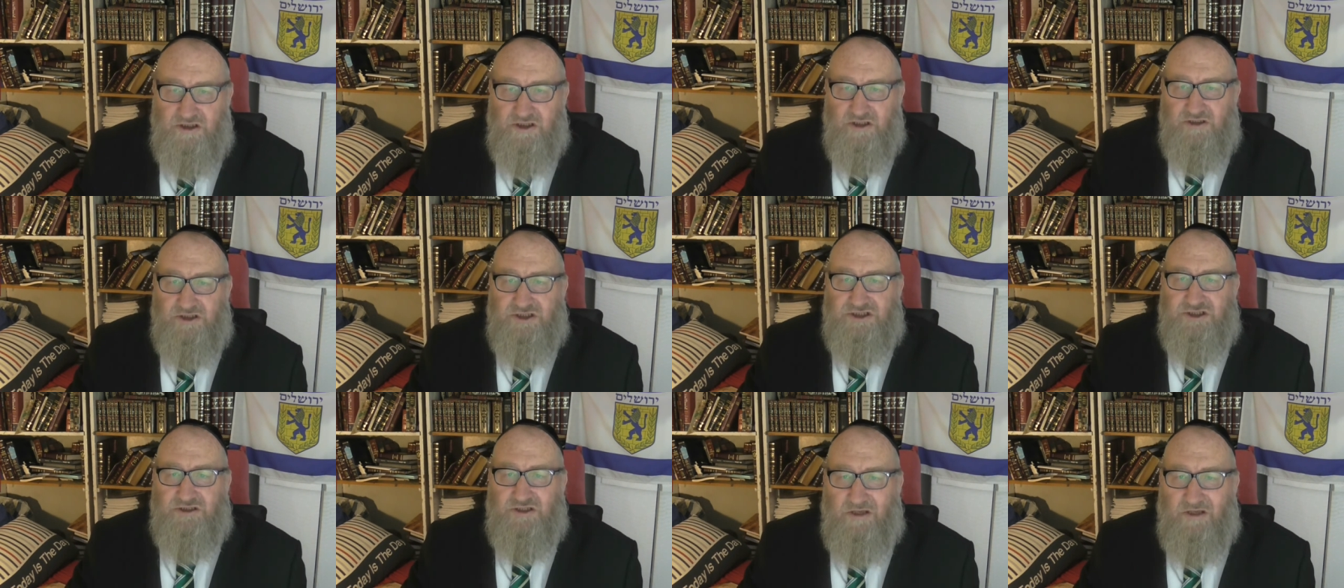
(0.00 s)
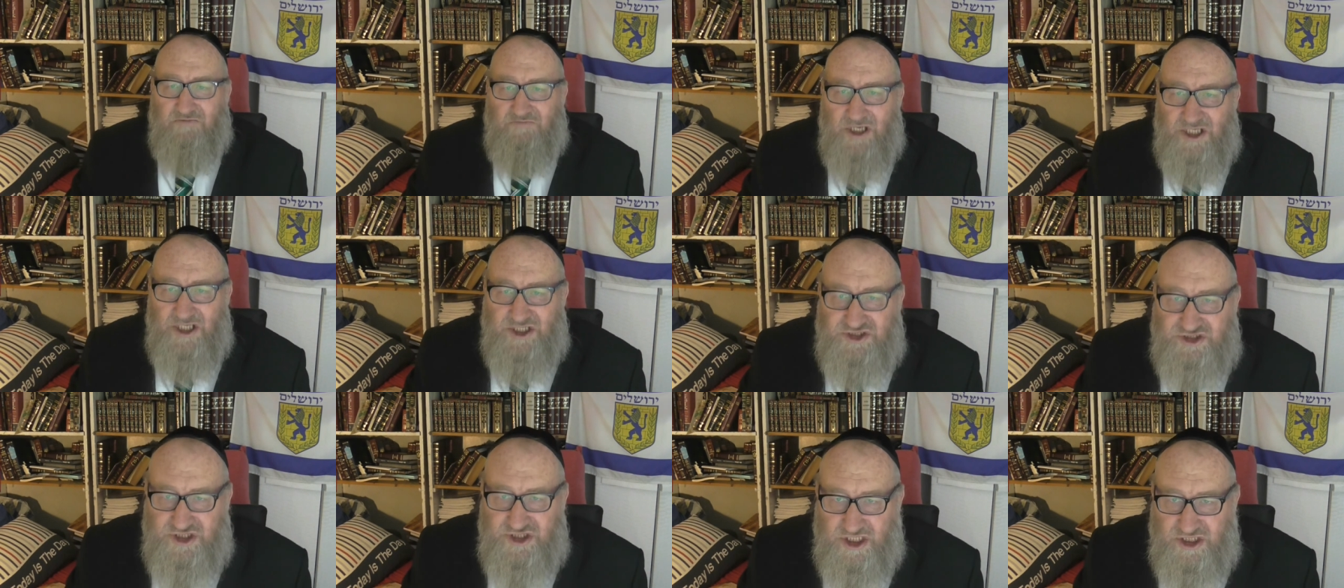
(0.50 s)
That, that
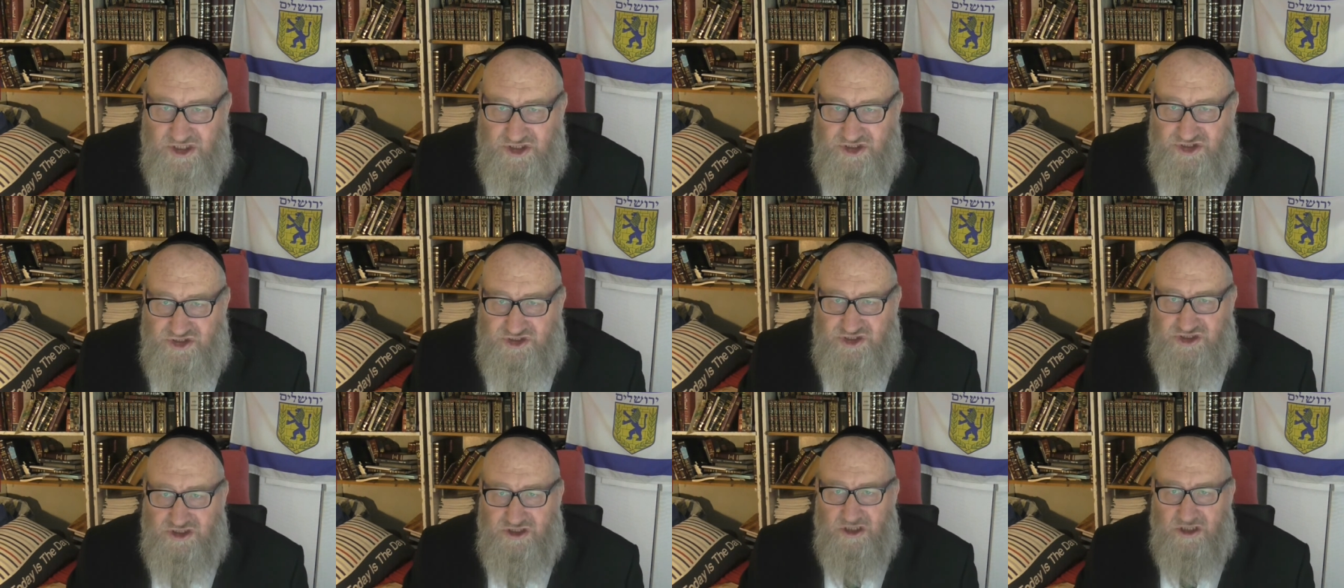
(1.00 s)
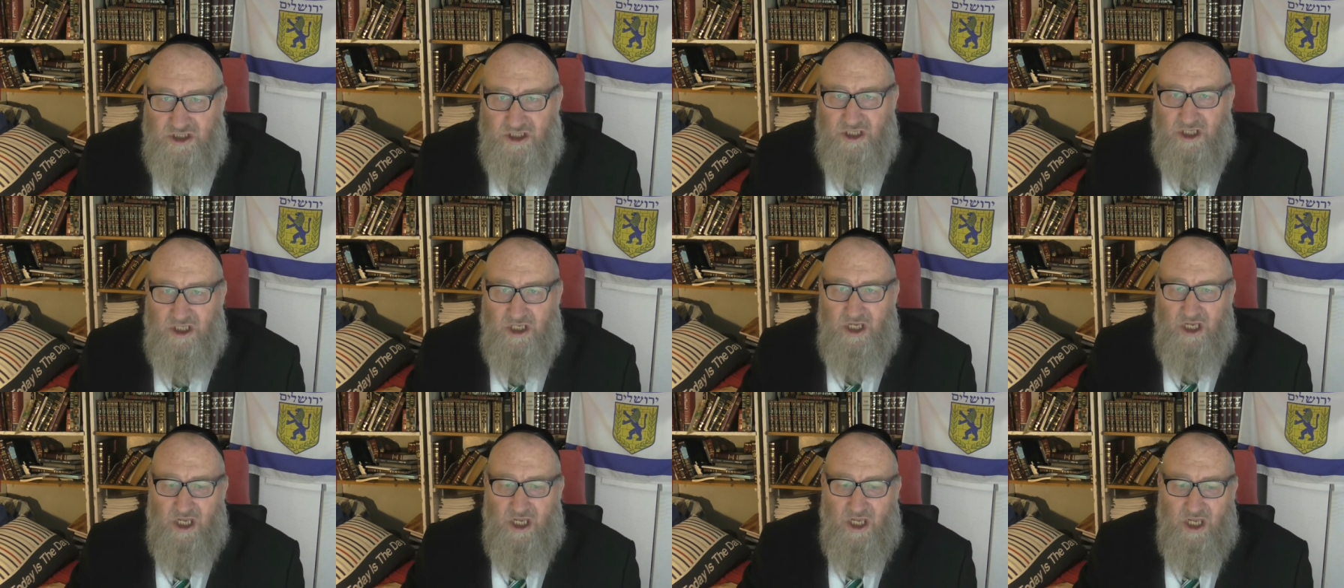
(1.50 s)
makes sense
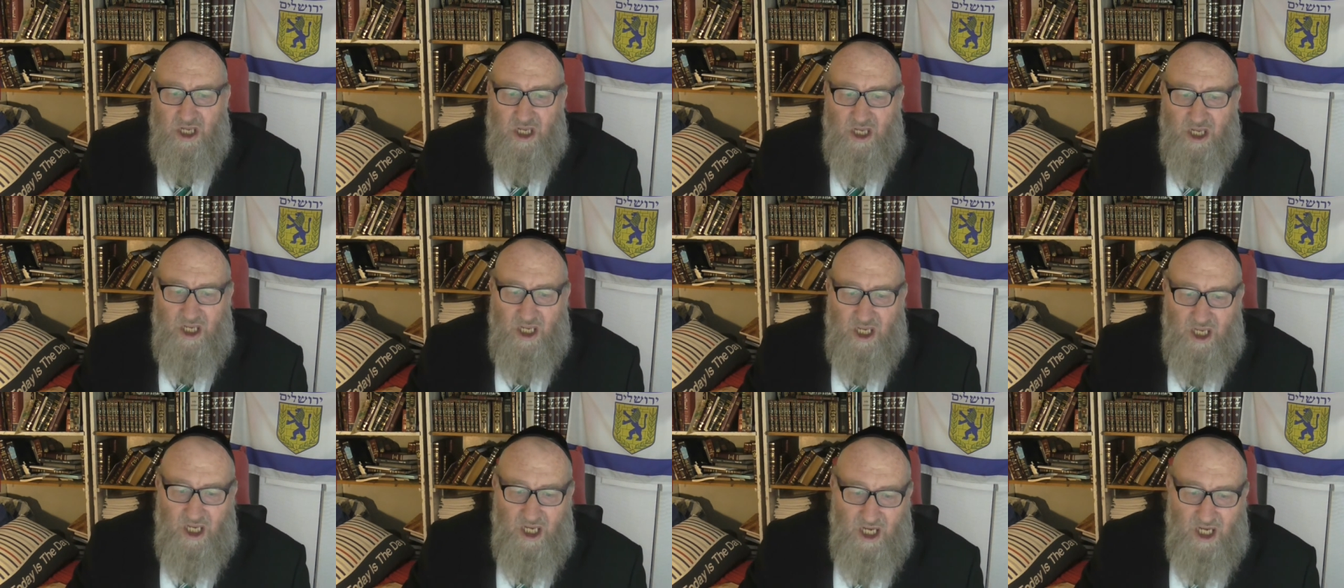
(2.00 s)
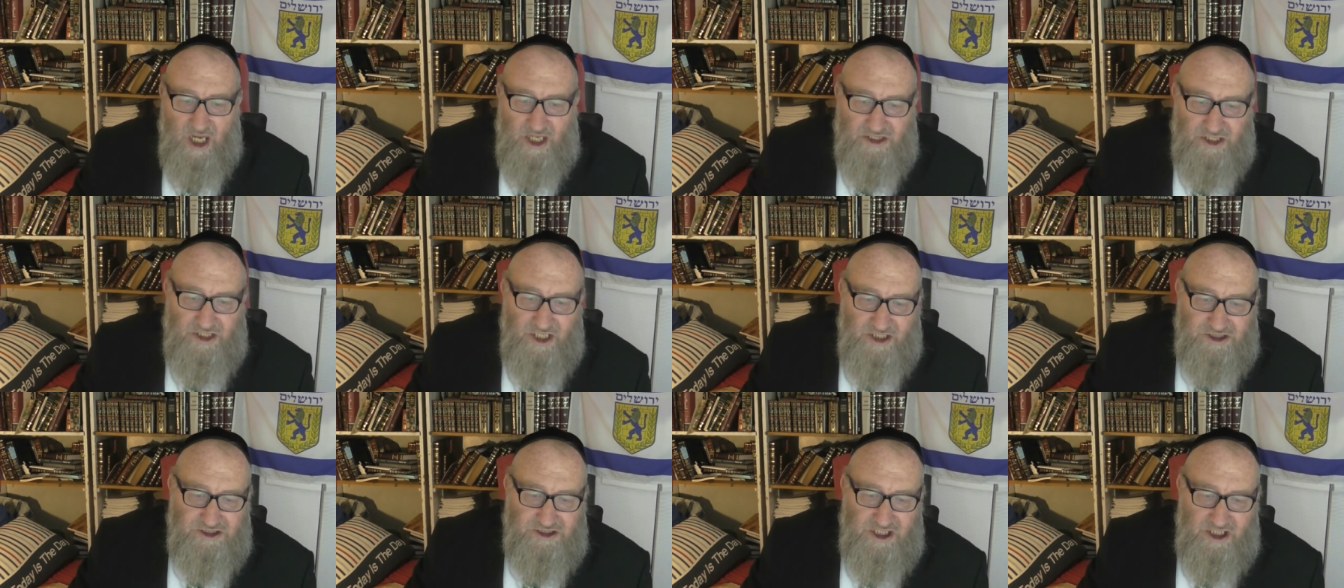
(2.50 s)

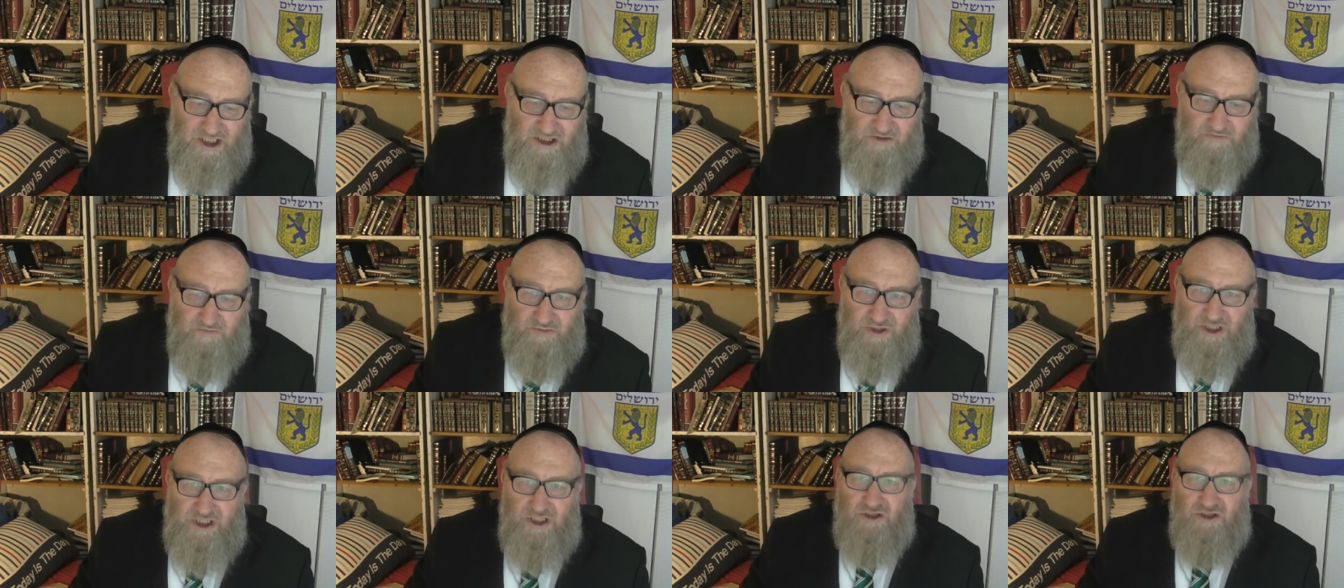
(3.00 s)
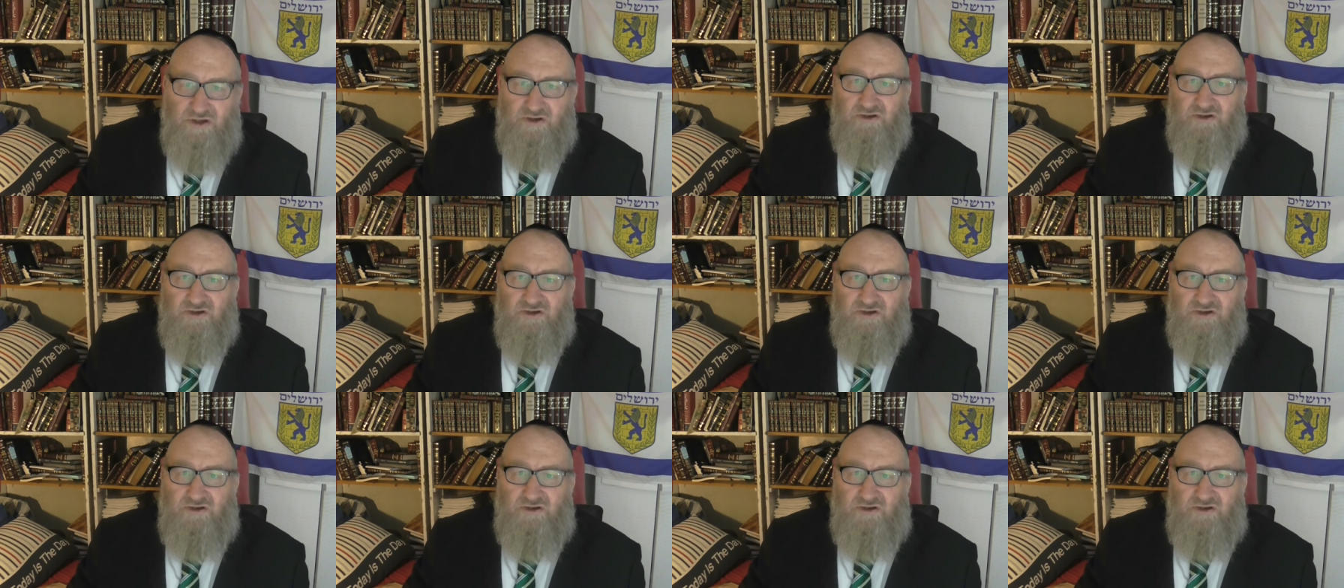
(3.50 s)
and that can be